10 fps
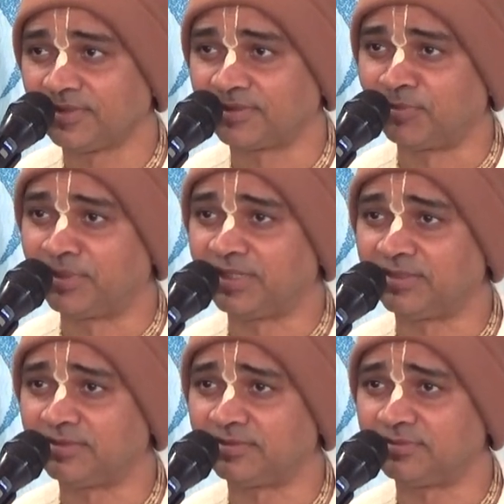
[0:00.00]
Somebody,
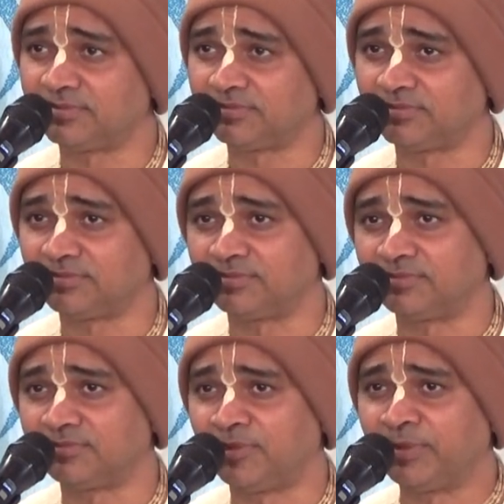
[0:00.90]

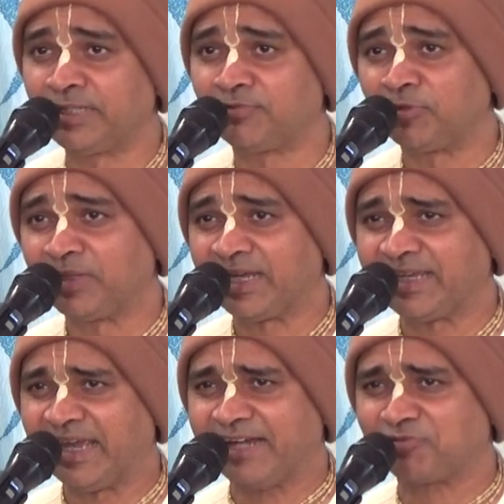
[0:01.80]
woman, I
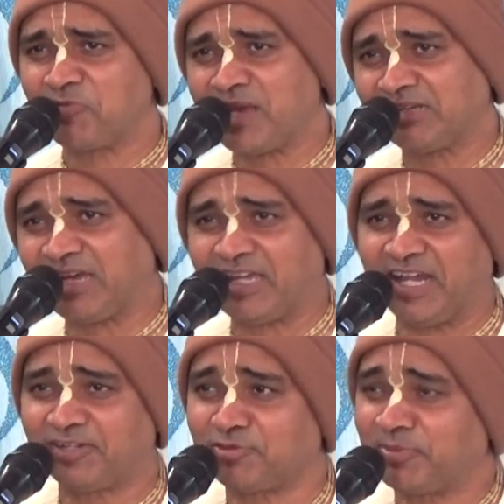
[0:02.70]
hate
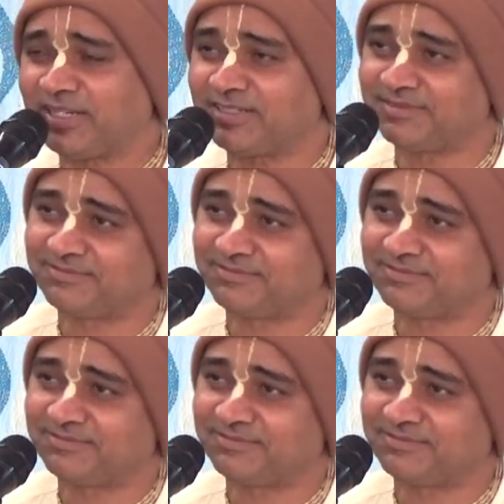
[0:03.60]
women.